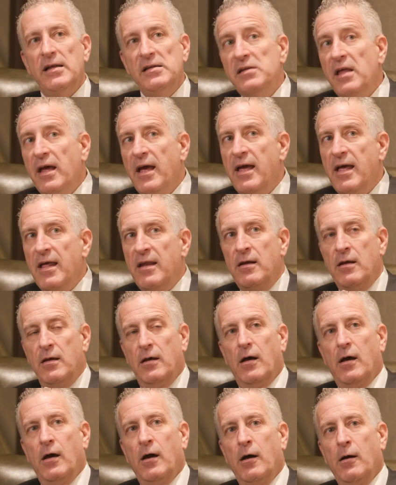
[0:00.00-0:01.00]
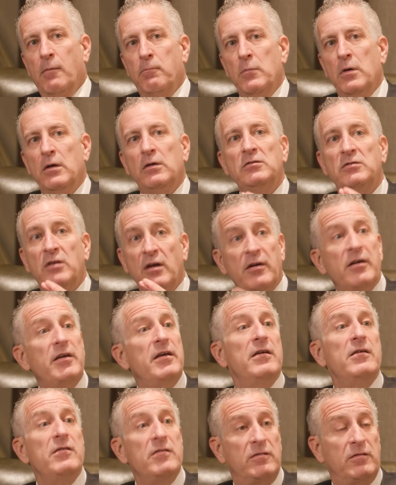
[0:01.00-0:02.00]
then there
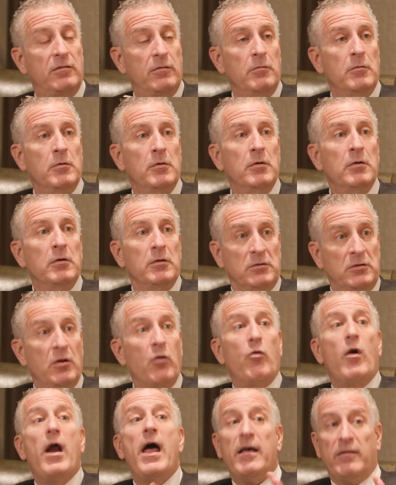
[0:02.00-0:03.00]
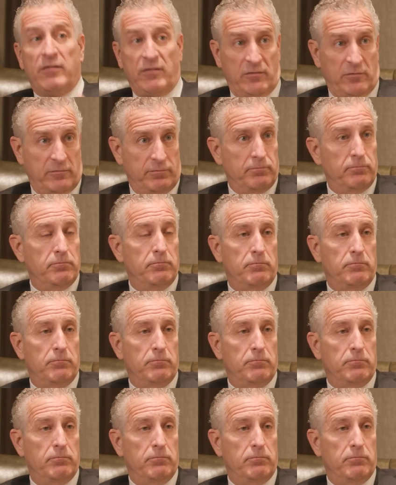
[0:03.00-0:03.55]
is the rest,